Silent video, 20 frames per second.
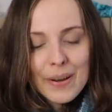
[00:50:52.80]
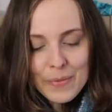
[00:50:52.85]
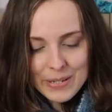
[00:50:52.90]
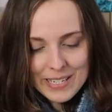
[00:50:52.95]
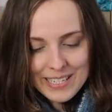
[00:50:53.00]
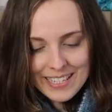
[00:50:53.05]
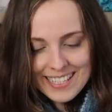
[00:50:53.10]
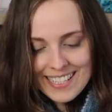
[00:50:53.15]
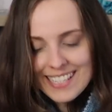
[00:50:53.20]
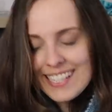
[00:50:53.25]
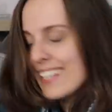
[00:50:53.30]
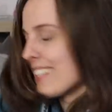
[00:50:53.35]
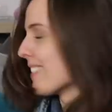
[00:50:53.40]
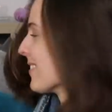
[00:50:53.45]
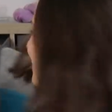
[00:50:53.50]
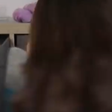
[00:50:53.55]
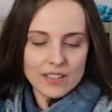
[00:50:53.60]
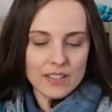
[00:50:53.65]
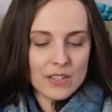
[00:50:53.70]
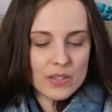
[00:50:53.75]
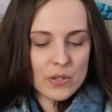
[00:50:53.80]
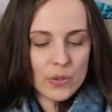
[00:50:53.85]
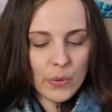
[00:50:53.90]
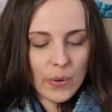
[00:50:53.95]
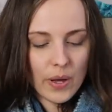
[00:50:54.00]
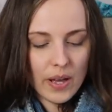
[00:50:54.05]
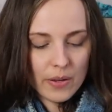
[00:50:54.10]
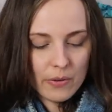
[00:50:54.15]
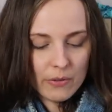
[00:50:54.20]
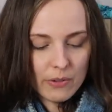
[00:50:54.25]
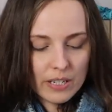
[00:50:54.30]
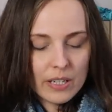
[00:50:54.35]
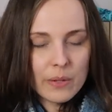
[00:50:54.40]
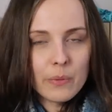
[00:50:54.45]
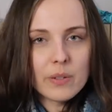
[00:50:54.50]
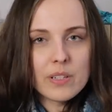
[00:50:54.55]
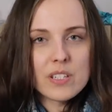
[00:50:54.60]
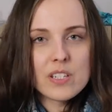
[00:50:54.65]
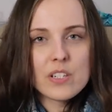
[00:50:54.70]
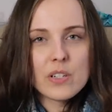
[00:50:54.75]
we shall see so I really
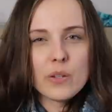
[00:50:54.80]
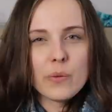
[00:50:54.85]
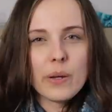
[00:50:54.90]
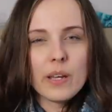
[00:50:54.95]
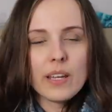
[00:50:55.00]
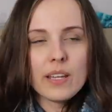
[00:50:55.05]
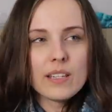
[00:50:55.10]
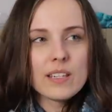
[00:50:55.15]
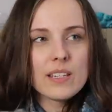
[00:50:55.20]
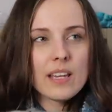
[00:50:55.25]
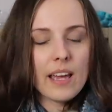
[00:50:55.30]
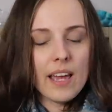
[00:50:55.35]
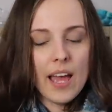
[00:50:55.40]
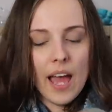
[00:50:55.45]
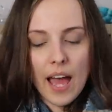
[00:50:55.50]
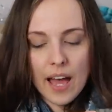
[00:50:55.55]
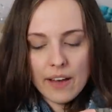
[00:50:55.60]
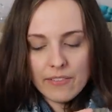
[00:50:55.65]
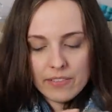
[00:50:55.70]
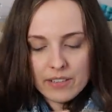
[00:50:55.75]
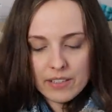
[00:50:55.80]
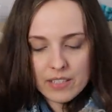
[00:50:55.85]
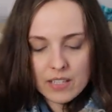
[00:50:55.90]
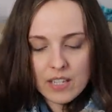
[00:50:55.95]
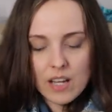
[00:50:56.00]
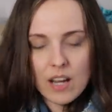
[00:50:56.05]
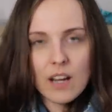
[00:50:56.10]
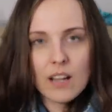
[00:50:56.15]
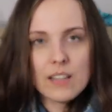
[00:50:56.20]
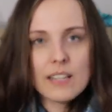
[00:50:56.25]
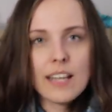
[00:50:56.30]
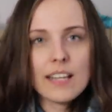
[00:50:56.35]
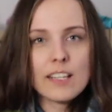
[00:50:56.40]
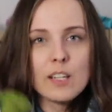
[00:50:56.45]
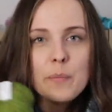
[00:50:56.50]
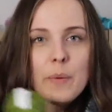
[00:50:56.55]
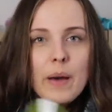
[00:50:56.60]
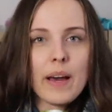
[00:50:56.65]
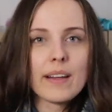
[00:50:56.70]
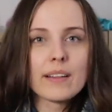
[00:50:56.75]
want to do it. I haven't got
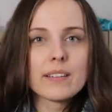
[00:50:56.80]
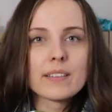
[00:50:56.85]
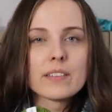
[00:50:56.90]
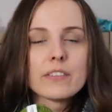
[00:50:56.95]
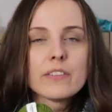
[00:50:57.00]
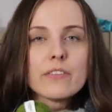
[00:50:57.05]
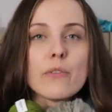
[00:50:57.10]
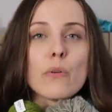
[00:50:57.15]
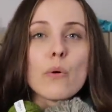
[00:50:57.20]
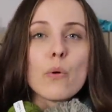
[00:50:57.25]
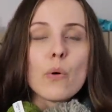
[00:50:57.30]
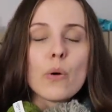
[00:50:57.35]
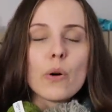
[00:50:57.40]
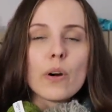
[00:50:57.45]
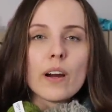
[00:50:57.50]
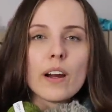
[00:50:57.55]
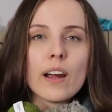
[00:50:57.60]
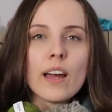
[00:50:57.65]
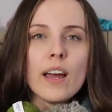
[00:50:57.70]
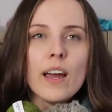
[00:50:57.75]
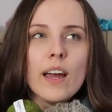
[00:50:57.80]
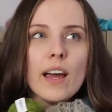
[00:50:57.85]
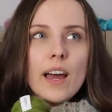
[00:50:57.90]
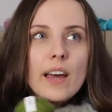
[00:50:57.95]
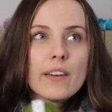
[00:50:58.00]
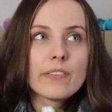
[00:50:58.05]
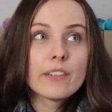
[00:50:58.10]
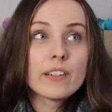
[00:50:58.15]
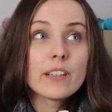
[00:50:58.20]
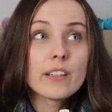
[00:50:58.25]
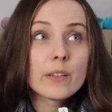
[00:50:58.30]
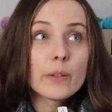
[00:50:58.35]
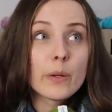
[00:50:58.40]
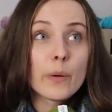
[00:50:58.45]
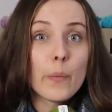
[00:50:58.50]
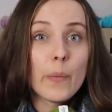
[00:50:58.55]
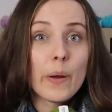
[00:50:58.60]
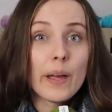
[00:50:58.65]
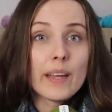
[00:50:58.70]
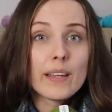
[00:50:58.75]
any pattern for a
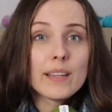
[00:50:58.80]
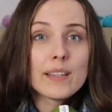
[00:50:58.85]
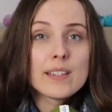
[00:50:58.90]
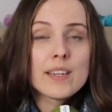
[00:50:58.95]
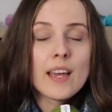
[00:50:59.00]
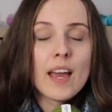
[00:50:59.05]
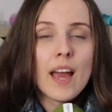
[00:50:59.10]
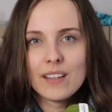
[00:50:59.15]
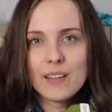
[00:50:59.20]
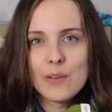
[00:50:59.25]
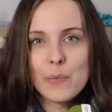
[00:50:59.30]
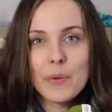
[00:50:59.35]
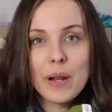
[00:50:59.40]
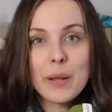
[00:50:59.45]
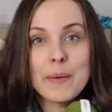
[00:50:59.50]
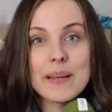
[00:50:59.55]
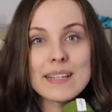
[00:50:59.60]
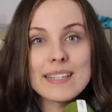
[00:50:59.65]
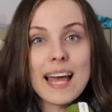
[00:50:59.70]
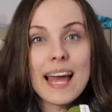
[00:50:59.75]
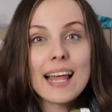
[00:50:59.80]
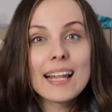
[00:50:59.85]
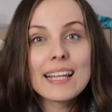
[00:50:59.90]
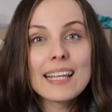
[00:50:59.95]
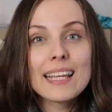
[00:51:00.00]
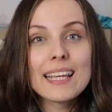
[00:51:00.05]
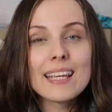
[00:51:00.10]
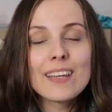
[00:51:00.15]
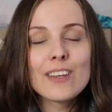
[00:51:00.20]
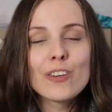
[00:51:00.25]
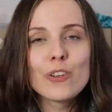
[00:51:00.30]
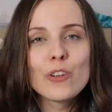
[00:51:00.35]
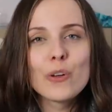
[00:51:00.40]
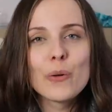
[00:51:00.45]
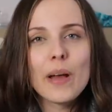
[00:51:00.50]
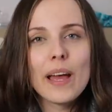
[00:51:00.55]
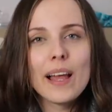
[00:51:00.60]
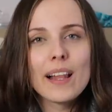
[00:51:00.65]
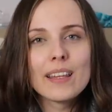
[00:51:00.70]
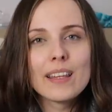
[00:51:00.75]
fingering weight, but I met Ellie, you
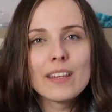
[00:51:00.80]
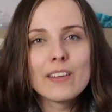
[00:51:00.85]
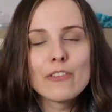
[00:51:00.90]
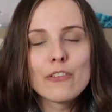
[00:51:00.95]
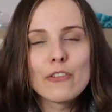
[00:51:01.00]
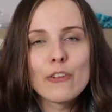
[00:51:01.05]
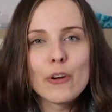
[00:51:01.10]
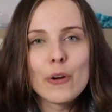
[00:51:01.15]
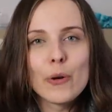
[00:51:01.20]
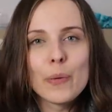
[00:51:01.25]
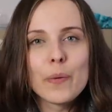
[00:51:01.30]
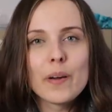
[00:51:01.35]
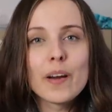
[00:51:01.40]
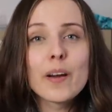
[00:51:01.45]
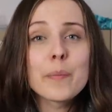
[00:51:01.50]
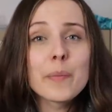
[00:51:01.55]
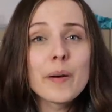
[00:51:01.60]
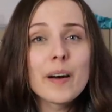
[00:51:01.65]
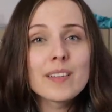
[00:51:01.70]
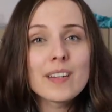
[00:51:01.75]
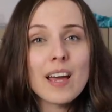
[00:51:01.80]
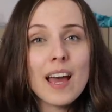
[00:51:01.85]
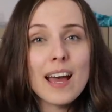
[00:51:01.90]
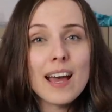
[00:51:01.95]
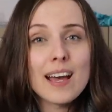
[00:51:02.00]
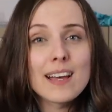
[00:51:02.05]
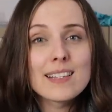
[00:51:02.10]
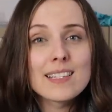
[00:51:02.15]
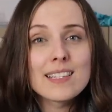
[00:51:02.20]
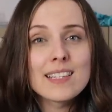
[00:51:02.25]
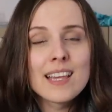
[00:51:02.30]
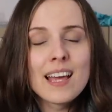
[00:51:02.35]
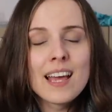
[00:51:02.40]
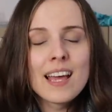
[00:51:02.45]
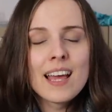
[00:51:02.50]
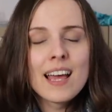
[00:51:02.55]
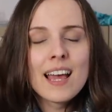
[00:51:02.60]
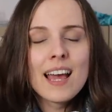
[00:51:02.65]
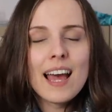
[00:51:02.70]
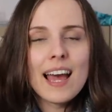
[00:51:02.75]
know Ellie from her podcast,
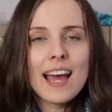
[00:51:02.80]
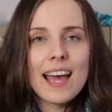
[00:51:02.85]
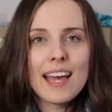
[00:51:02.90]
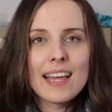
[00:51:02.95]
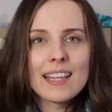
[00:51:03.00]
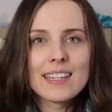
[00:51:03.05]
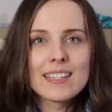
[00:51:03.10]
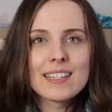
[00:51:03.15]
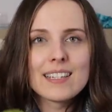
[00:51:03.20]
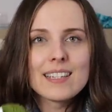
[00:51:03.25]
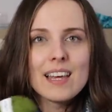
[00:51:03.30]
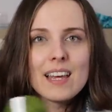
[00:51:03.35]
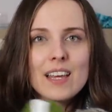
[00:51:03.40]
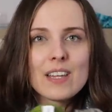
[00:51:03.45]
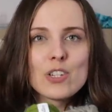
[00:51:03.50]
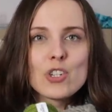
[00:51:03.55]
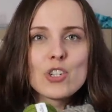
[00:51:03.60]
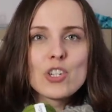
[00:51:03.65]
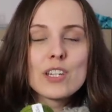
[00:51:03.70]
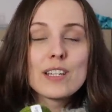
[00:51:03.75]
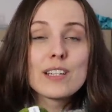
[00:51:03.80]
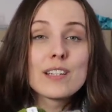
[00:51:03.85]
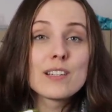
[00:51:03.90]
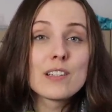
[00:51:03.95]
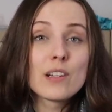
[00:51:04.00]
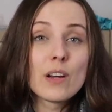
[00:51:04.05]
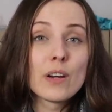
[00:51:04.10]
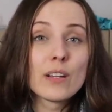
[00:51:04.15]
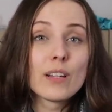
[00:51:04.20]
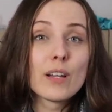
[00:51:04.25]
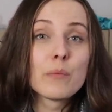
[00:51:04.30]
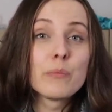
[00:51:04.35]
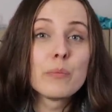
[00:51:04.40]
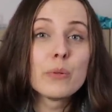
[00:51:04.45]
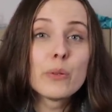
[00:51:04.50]
and uh, she designed a